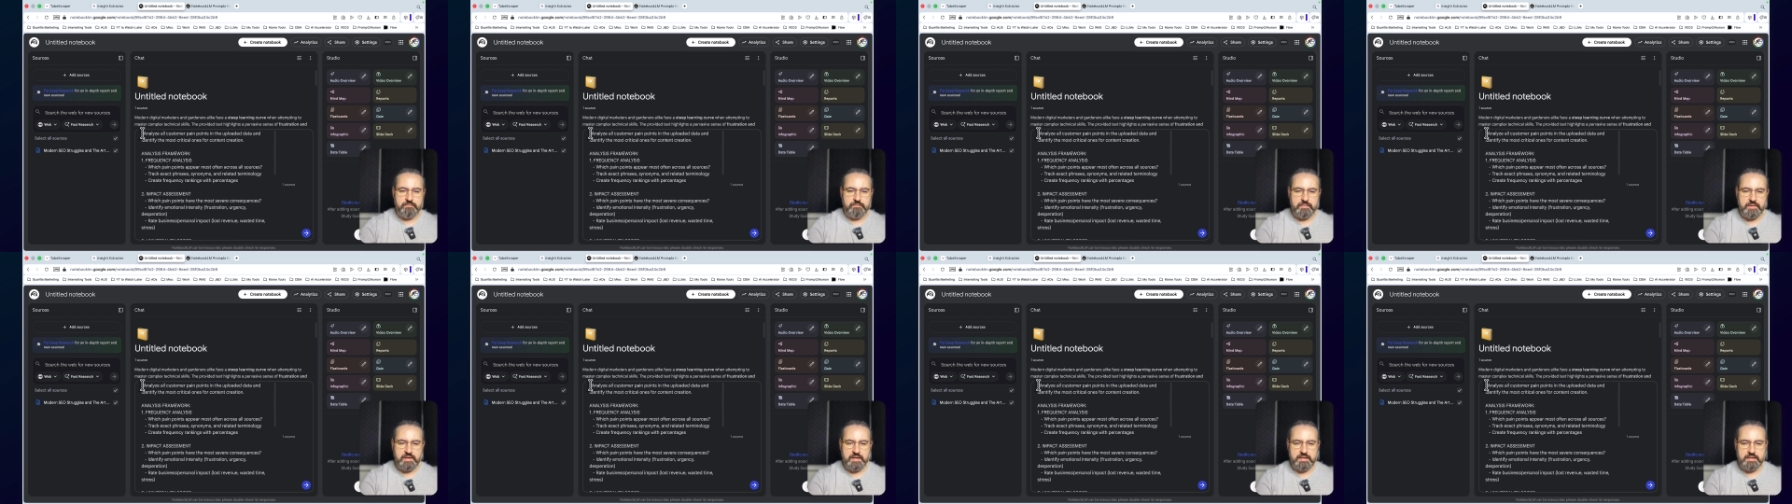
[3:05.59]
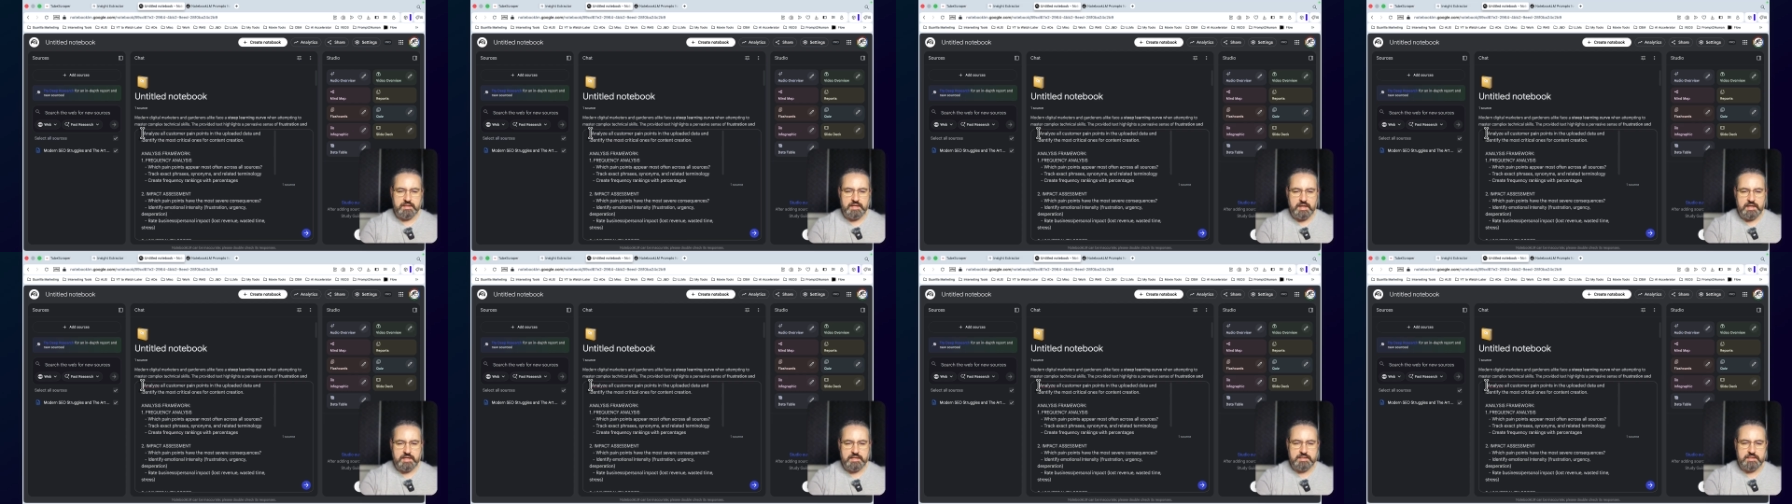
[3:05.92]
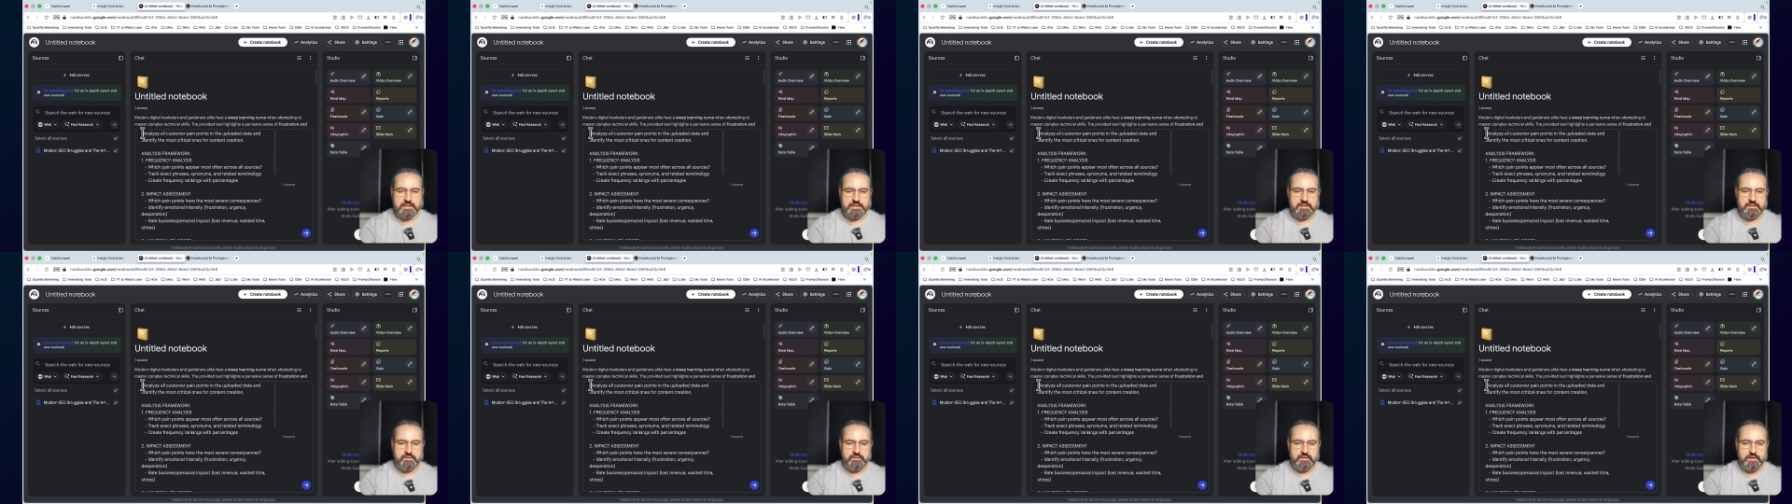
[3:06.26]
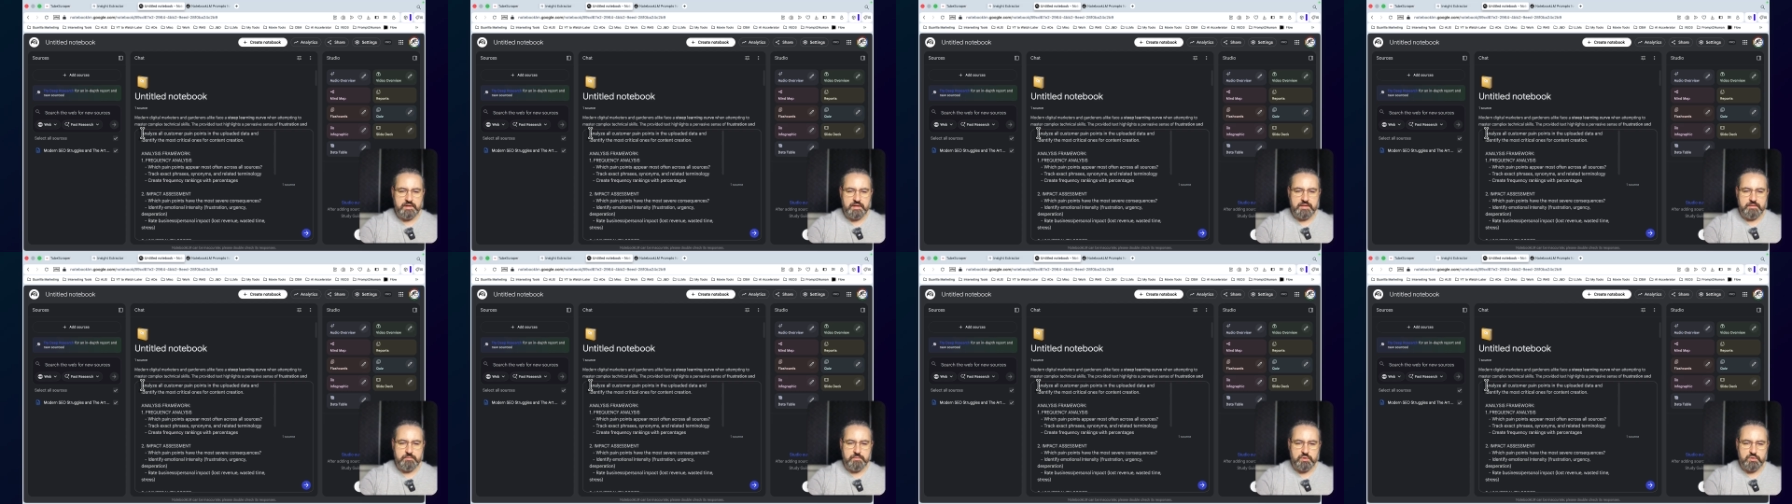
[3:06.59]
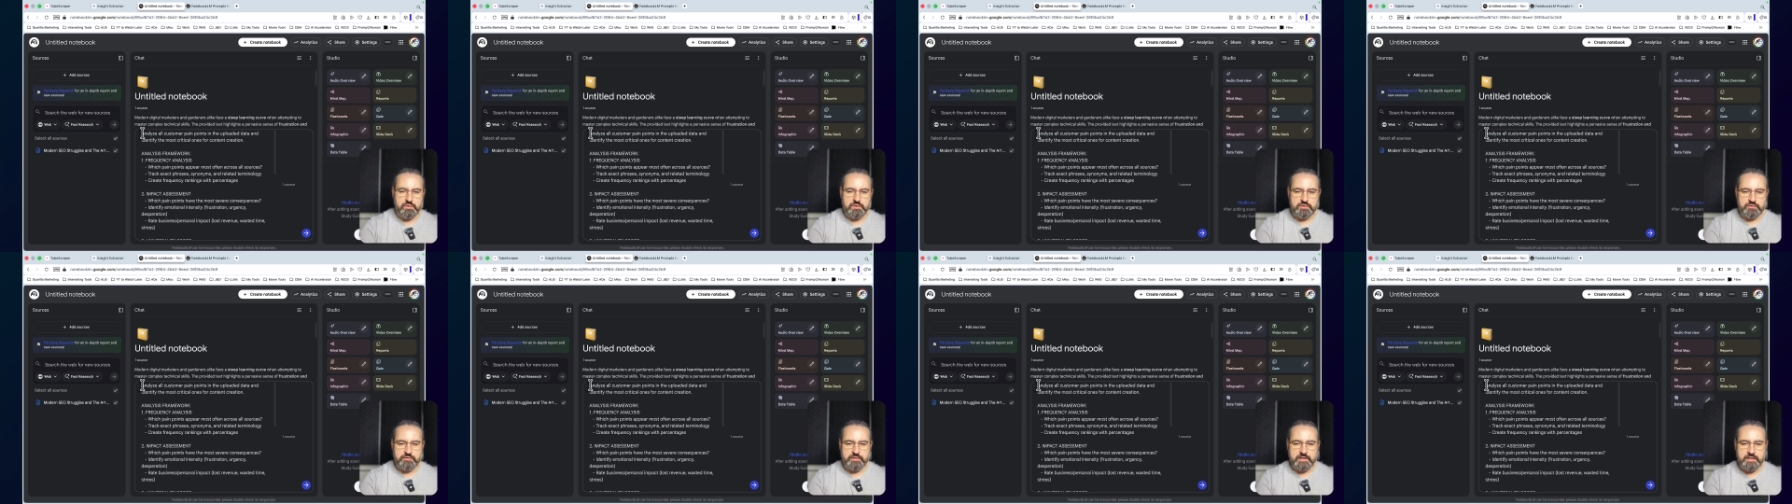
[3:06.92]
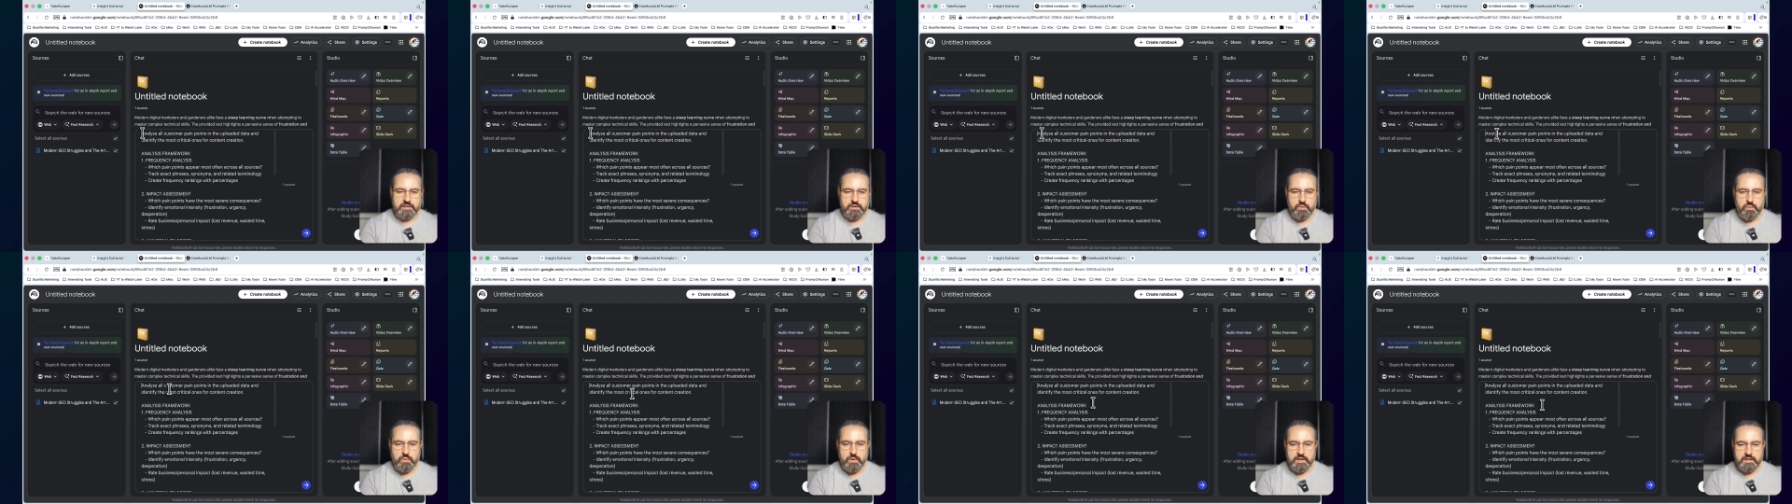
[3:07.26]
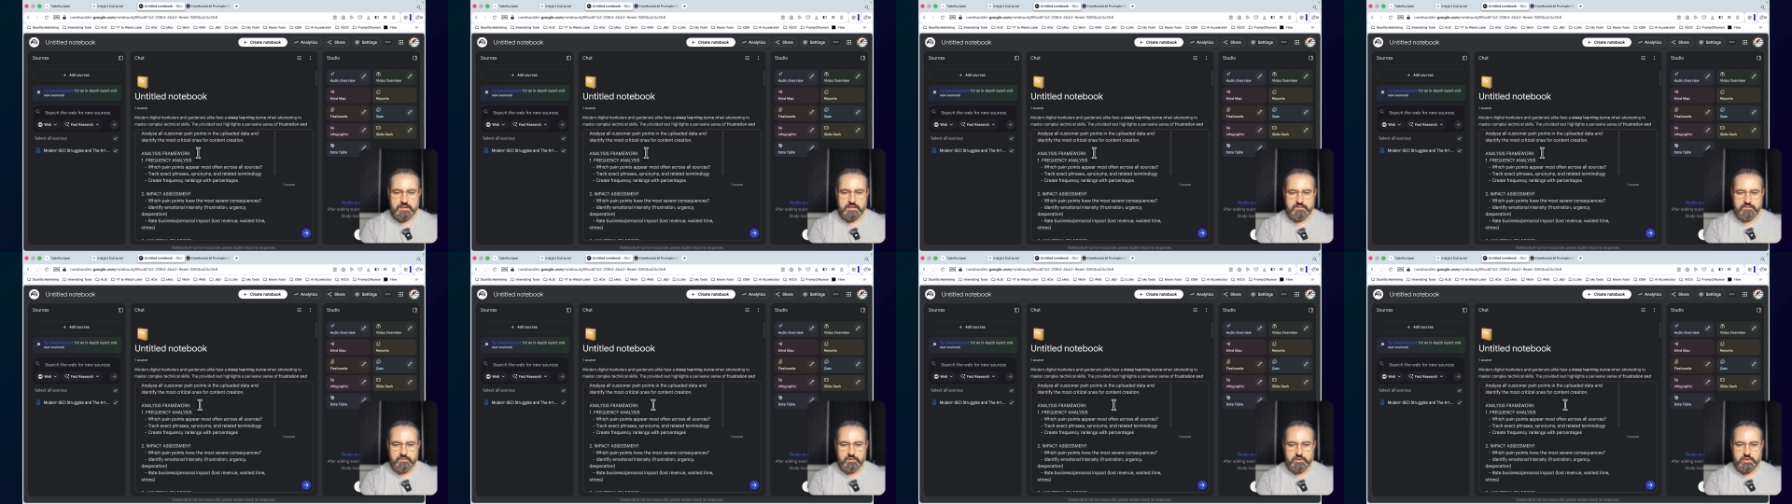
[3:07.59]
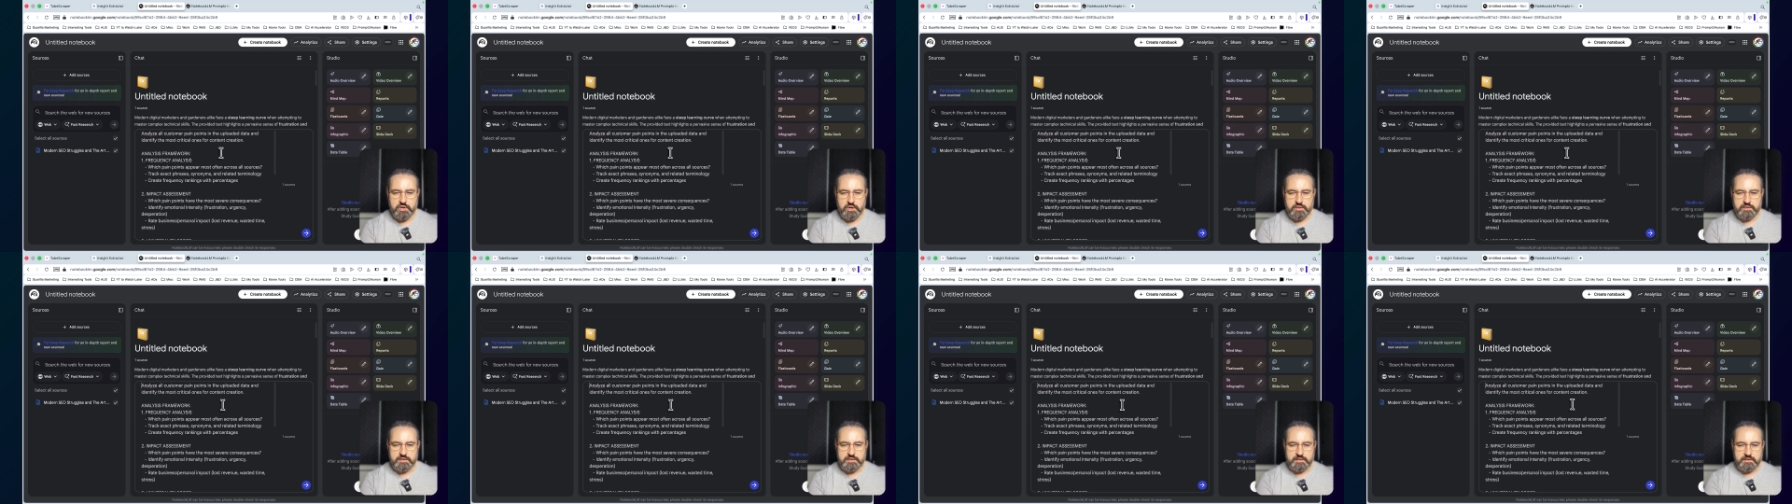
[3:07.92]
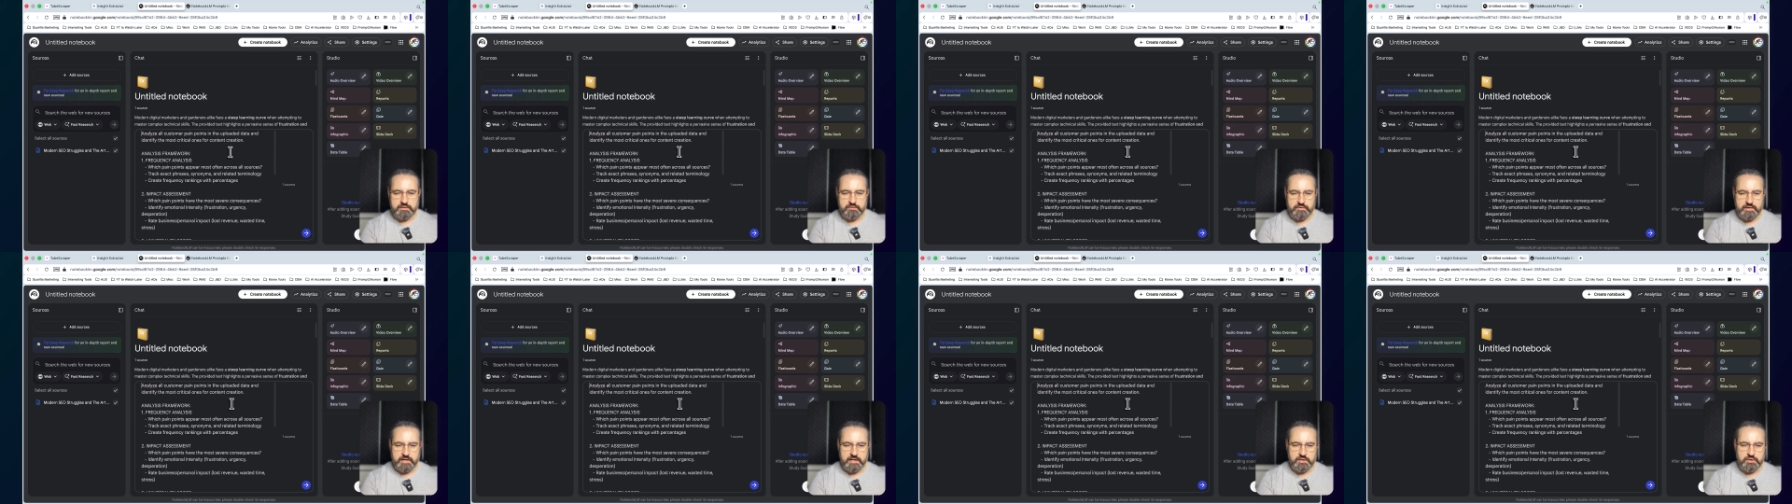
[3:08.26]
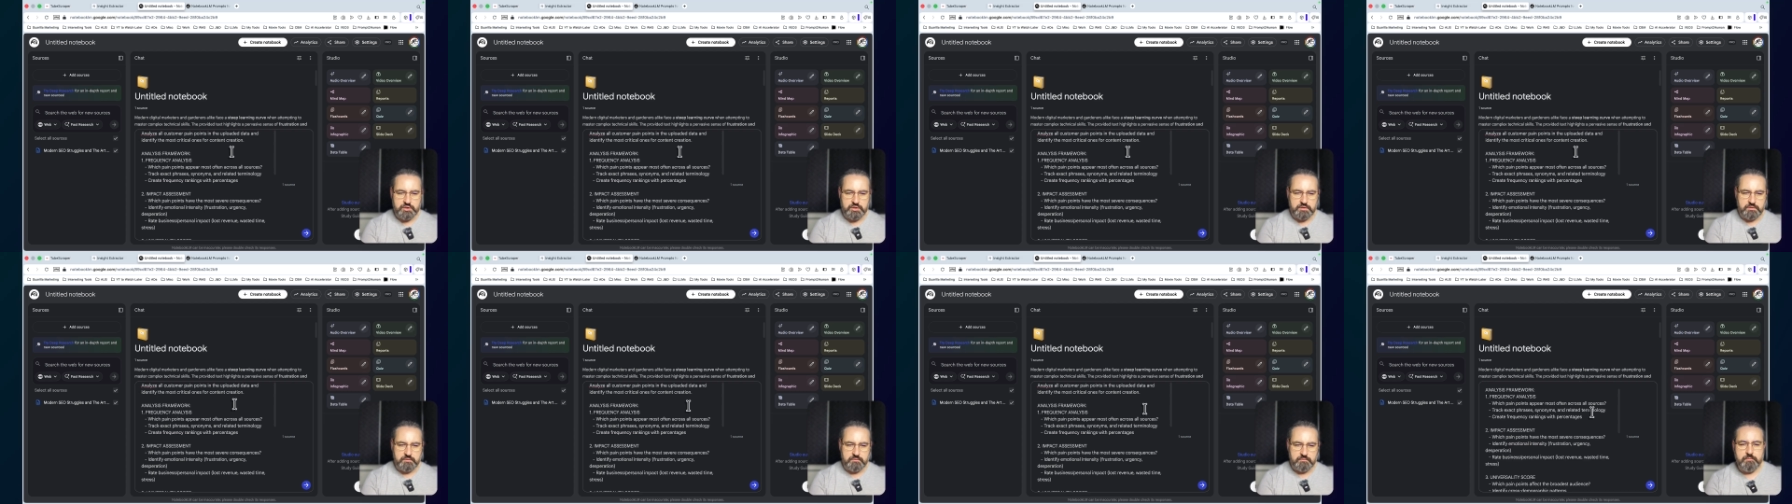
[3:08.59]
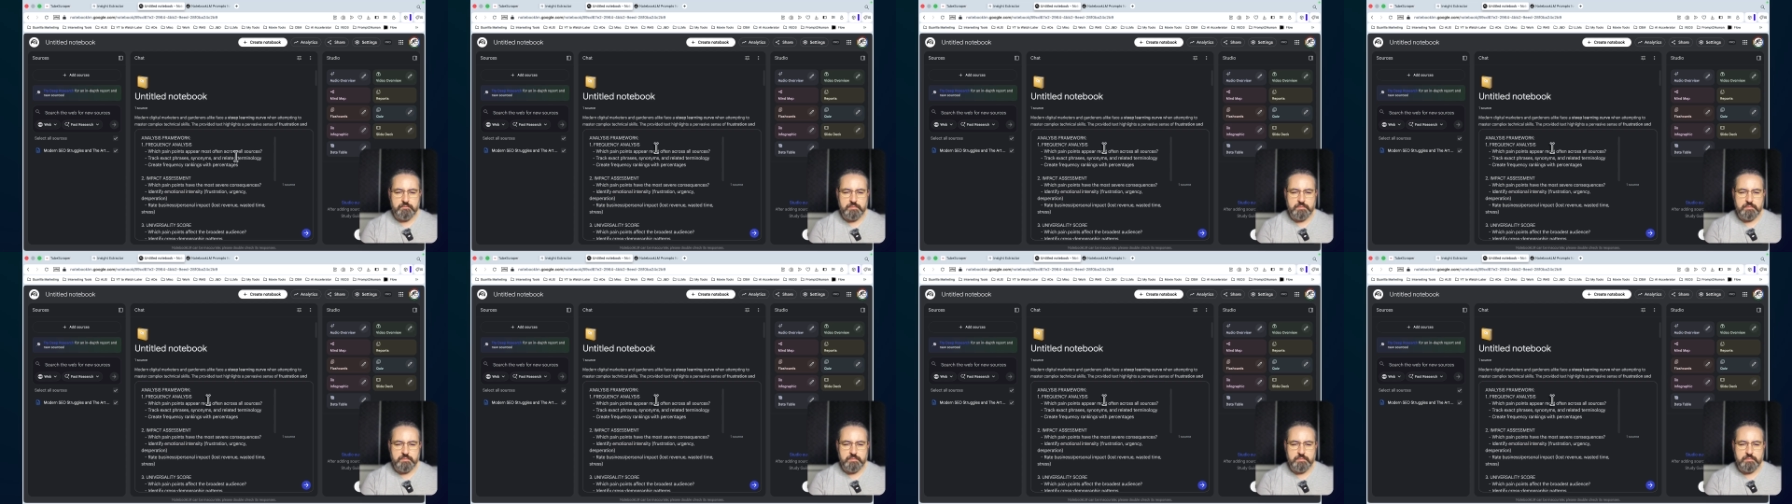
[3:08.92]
and identify the most critical ones for content creation.